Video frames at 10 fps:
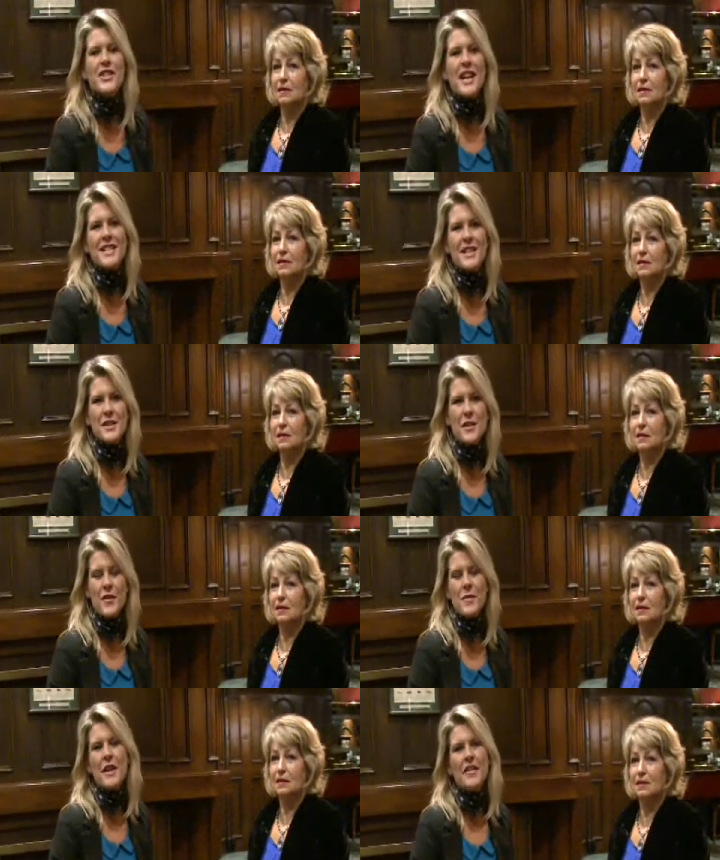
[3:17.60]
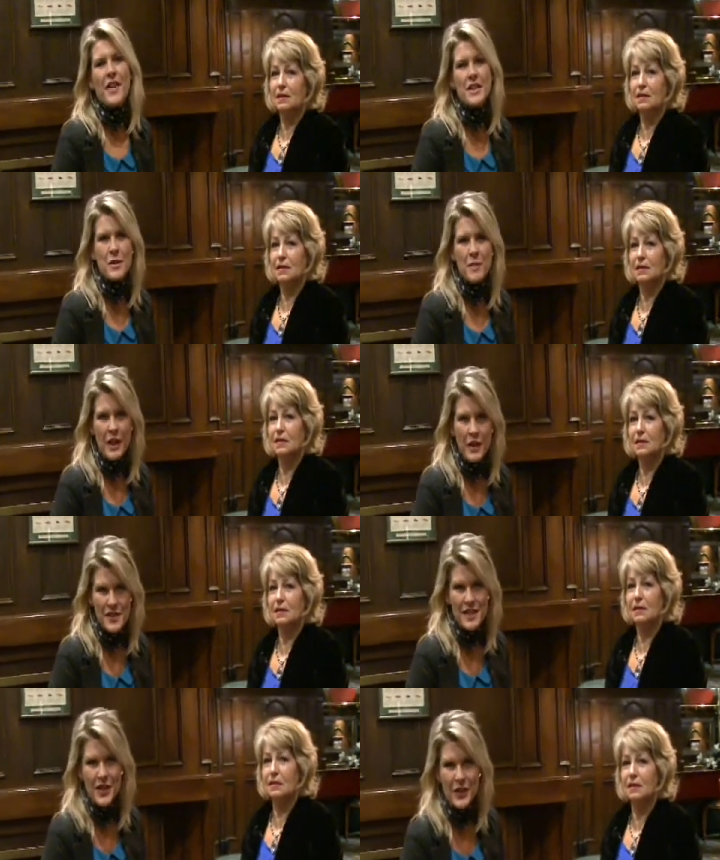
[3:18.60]
Speaker 1: Jackson is a familiar face to many of
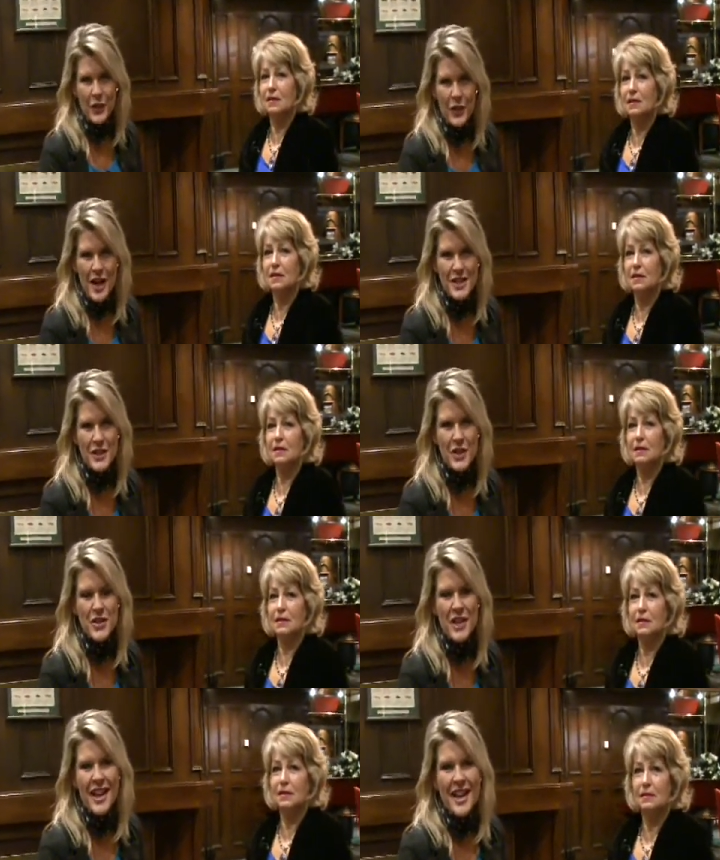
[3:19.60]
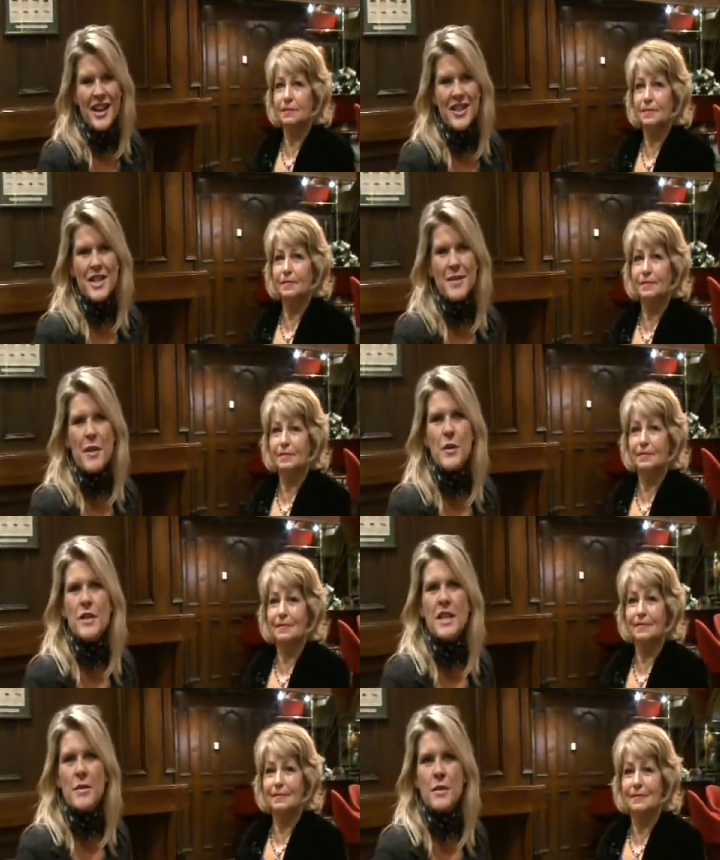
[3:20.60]
us here in Christchurch. She's been the
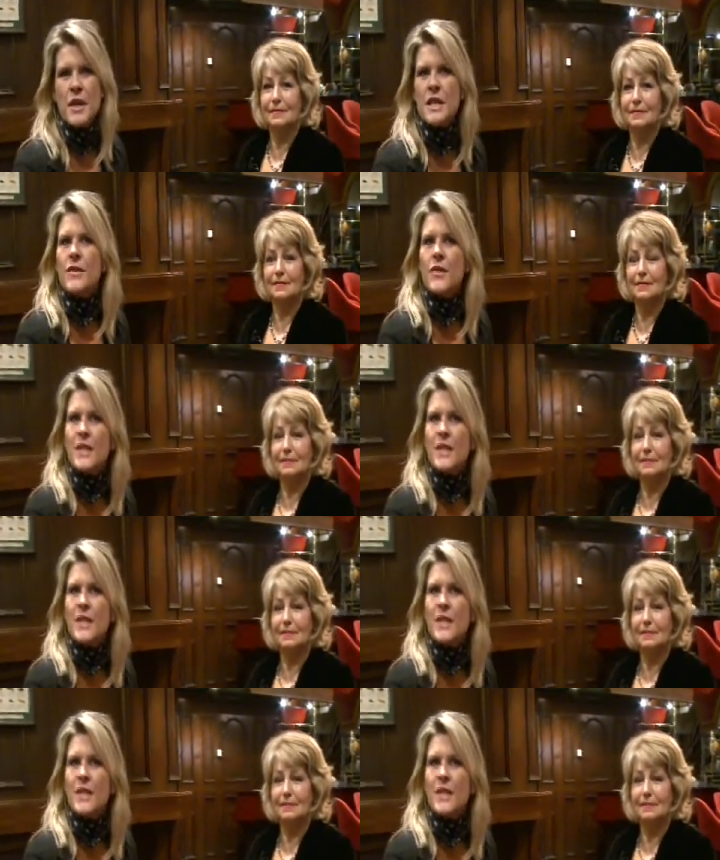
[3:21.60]
receptionist for